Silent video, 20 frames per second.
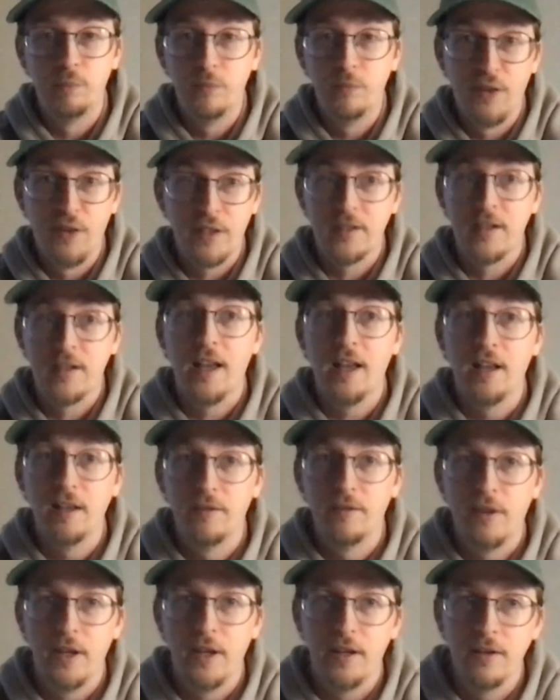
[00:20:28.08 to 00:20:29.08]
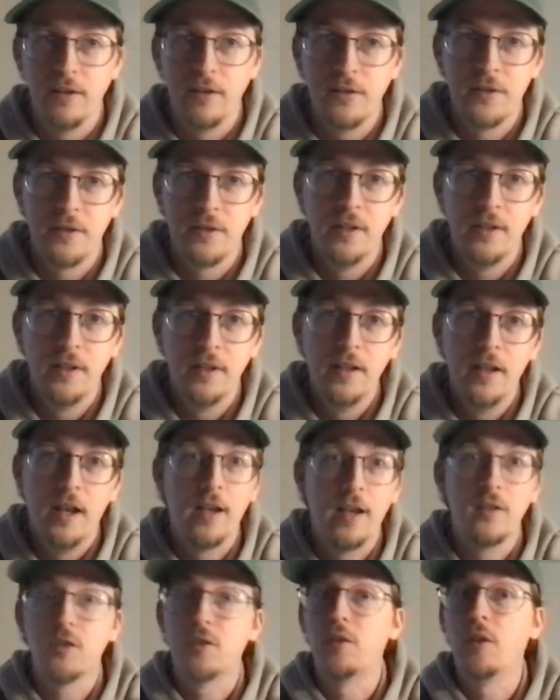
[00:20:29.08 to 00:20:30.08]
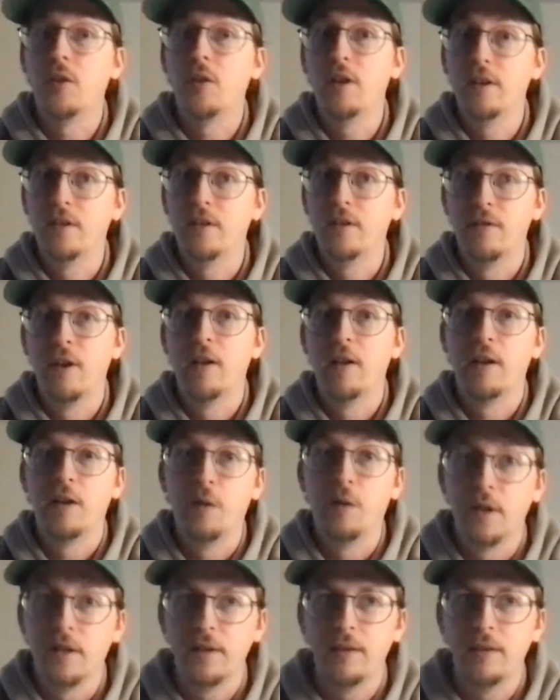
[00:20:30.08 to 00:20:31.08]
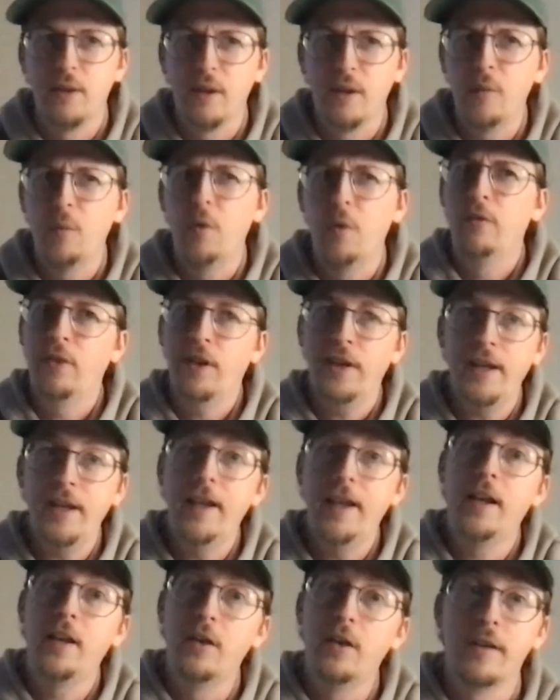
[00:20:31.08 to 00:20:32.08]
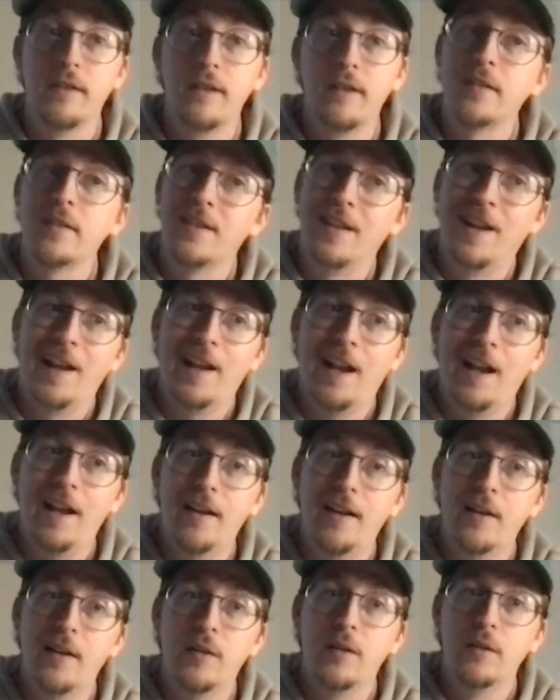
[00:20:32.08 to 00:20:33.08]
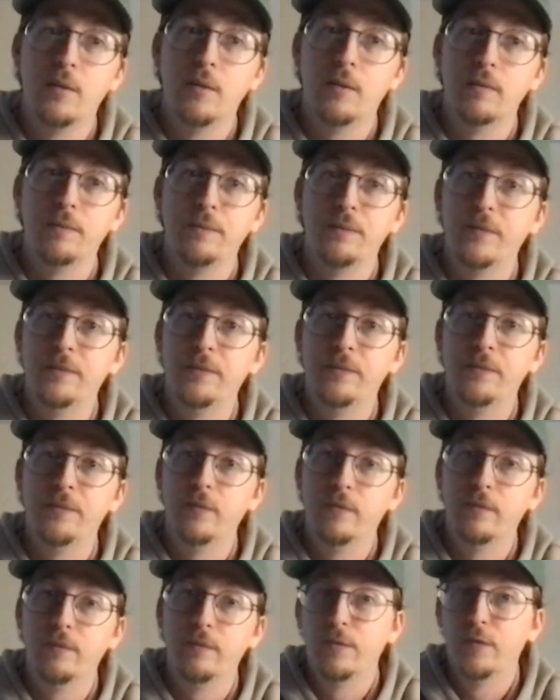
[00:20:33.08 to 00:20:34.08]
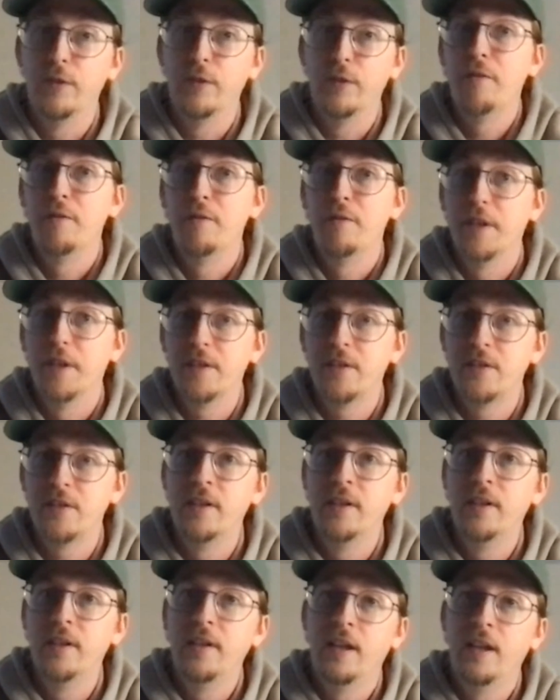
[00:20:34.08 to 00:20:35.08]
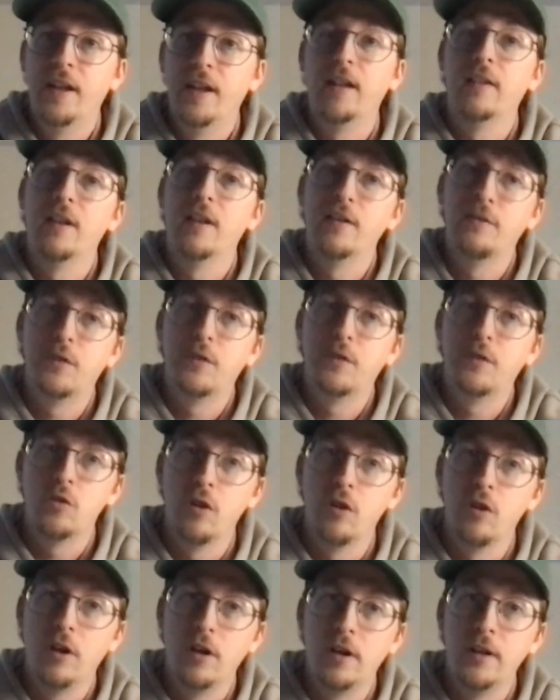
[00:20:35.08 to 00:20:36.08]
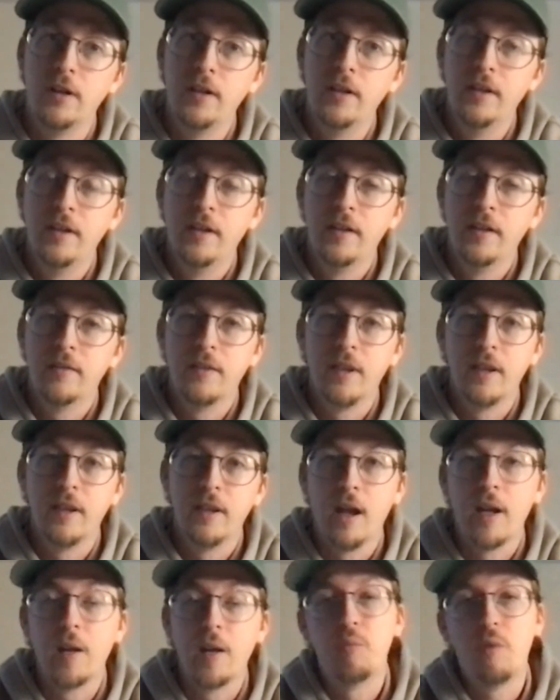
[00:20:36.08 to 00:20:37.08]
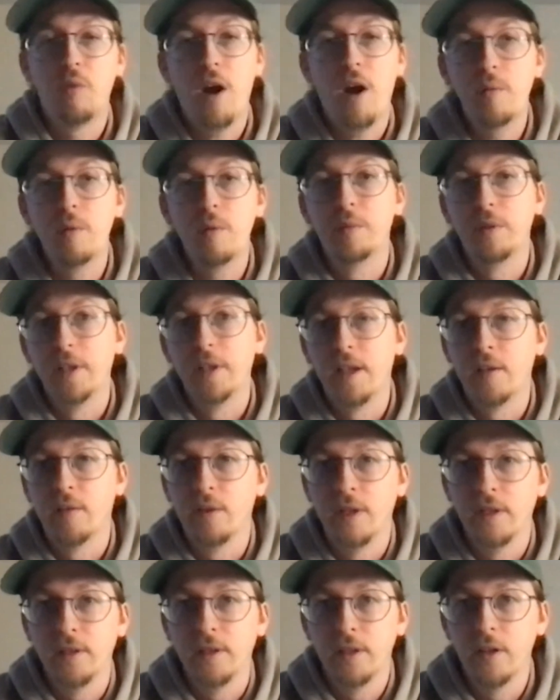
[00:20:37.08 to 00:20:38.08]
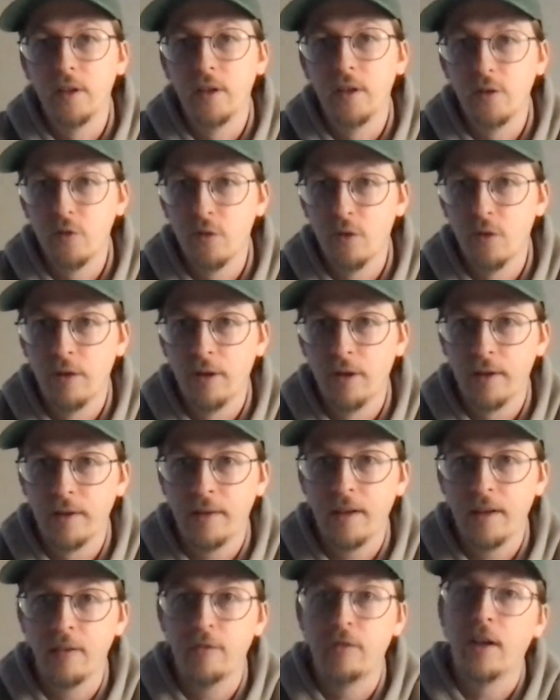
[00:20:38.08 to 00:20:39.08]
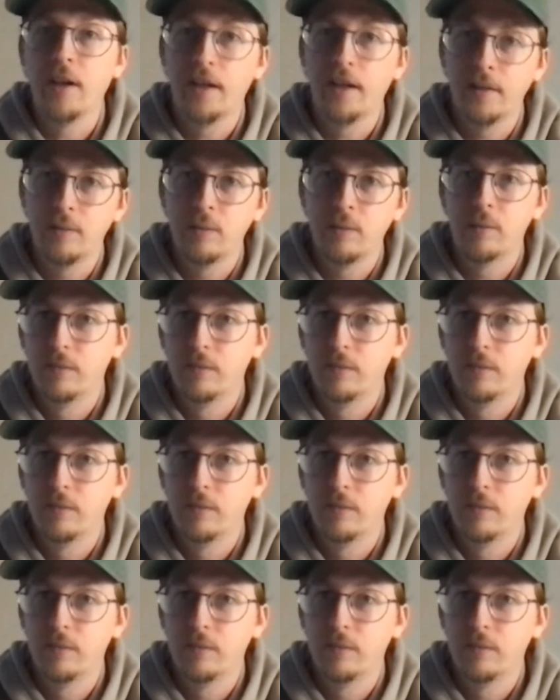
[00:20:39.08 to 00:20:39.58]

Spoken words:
fixing elevators, I started to very quickly think, well, if I could get good at this and I kind of don't even love this and I love to draw, then I could probably get really good at drawing if I